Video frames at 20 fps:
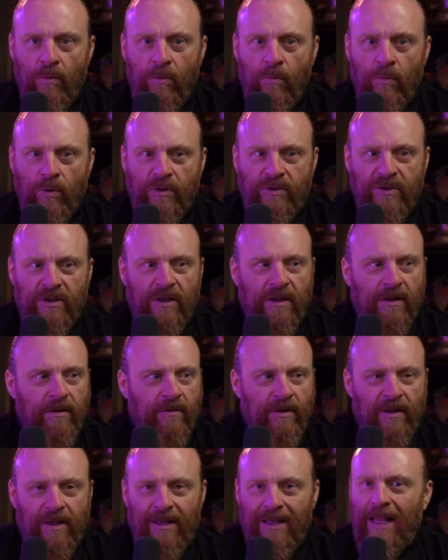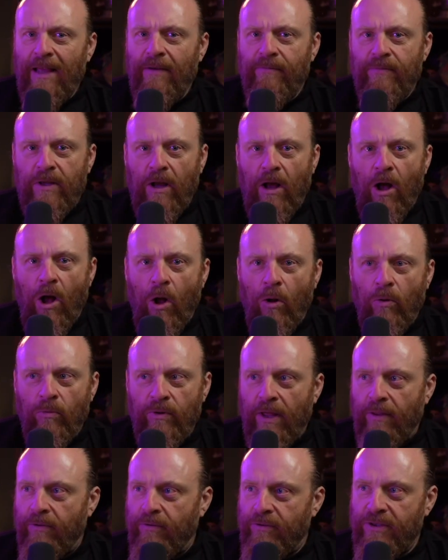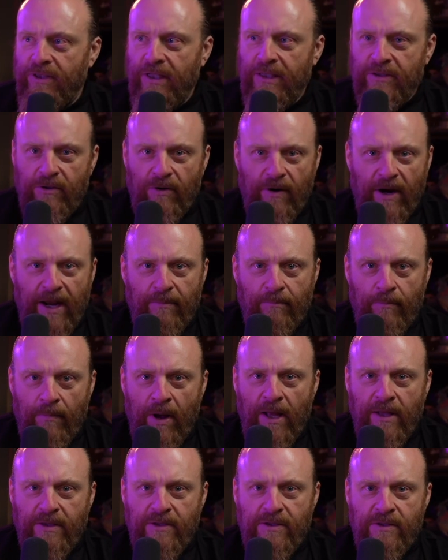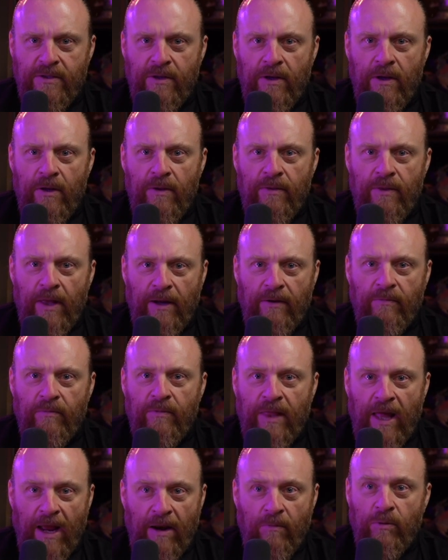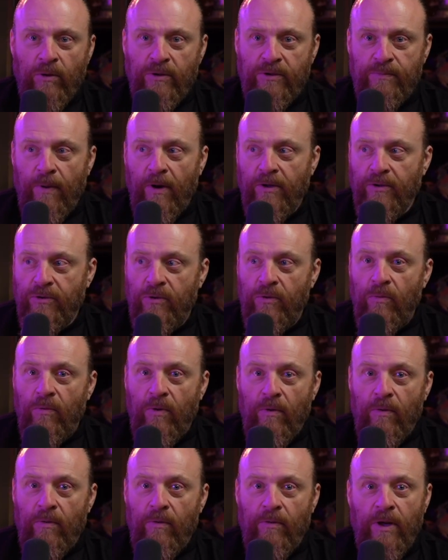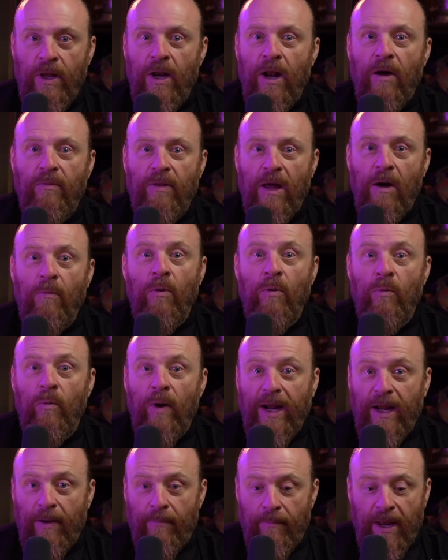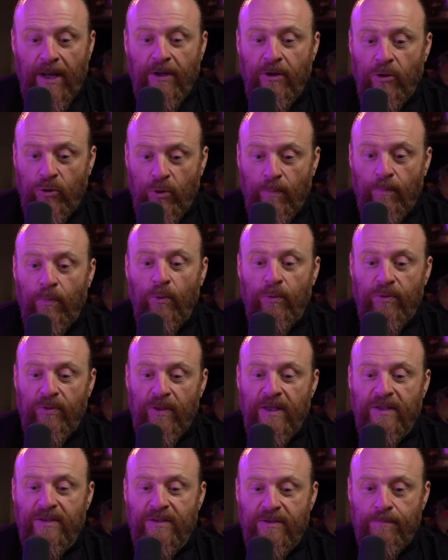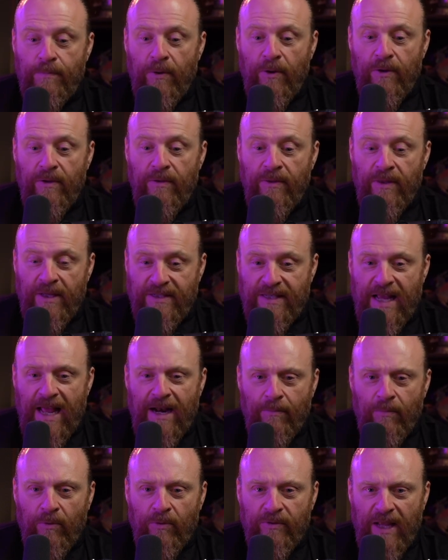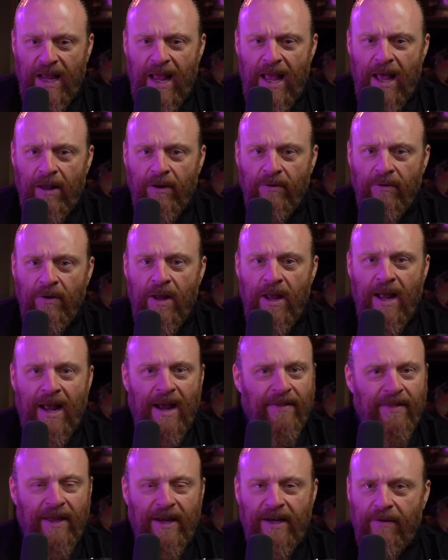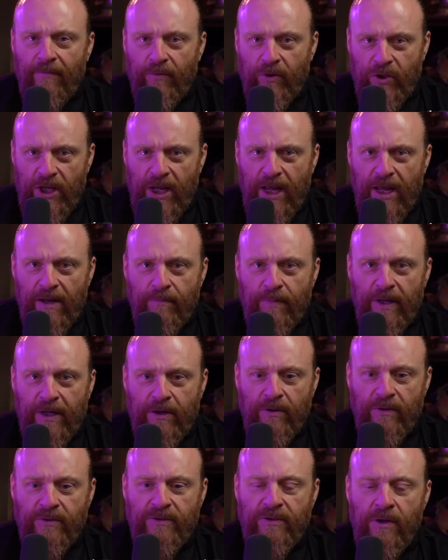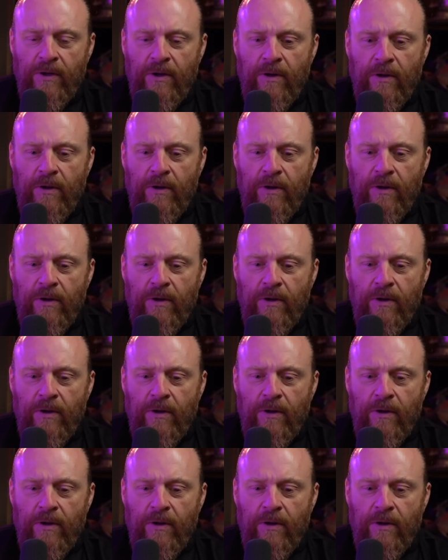was lived a whole another six or eight months that they were supposed to you know they were recommended to put this this animal down and they never did because